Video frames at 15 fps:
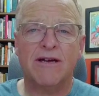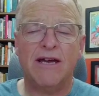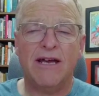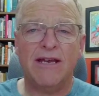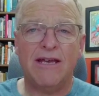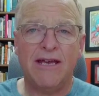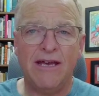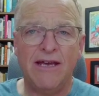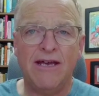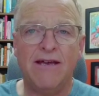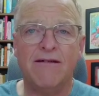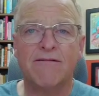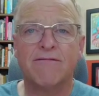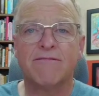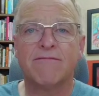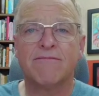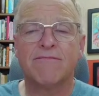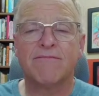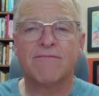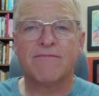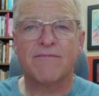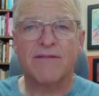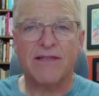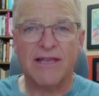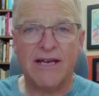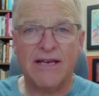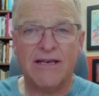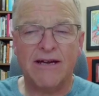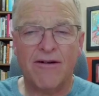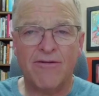And he
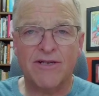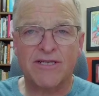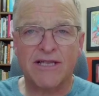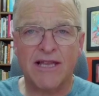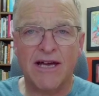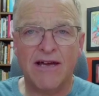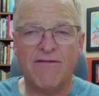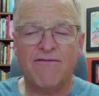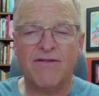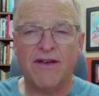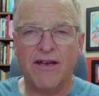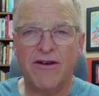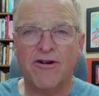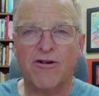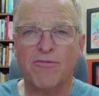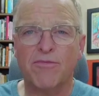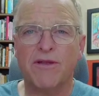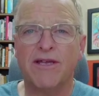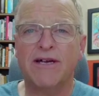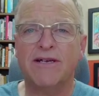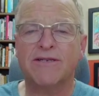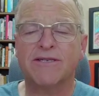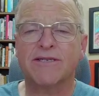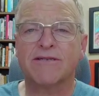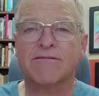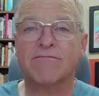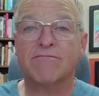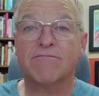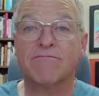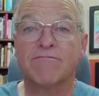laid down his life in our place.
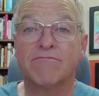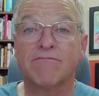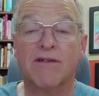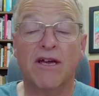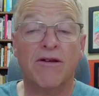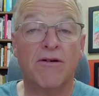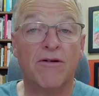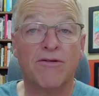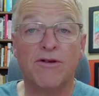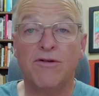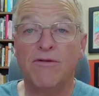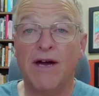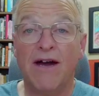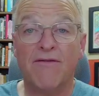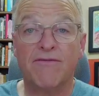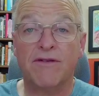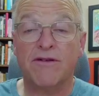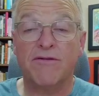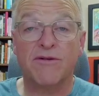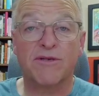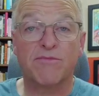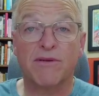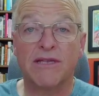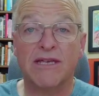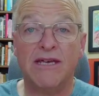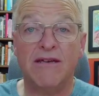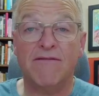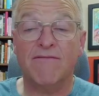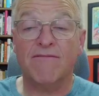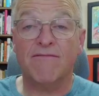And all you have to do is
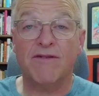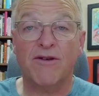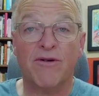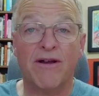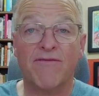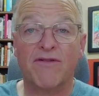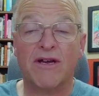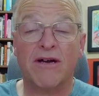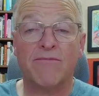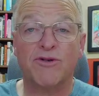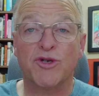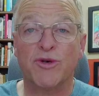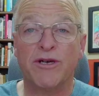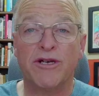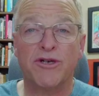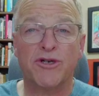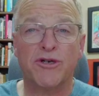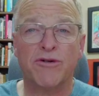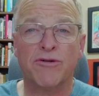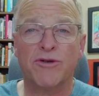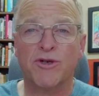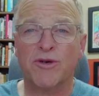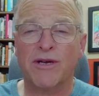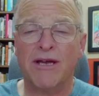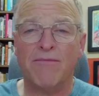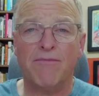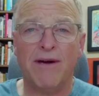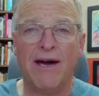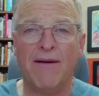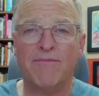believe. You don't have to come join a church or
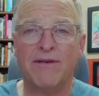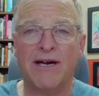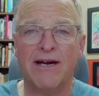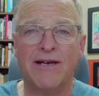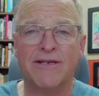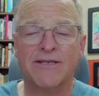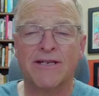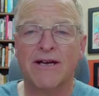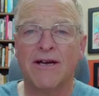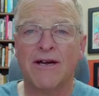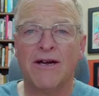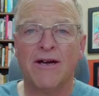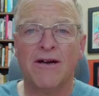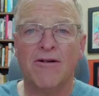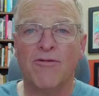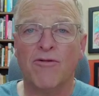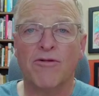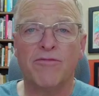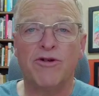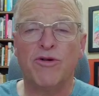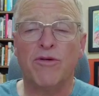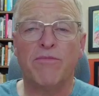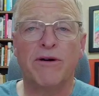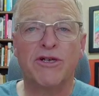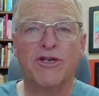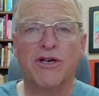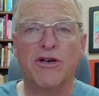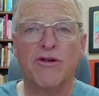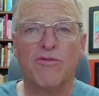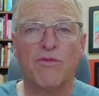get baptized or do a bunch
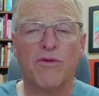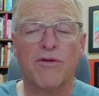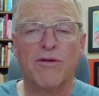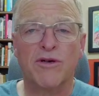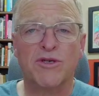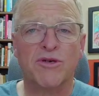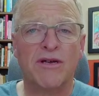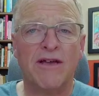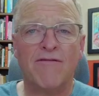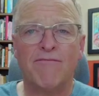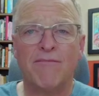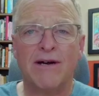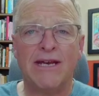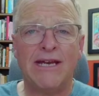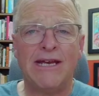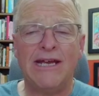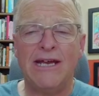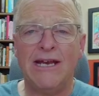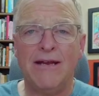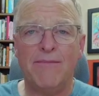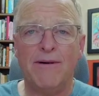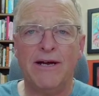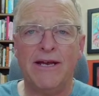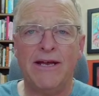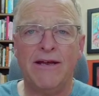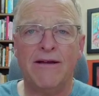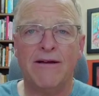of good works or give money to anybody.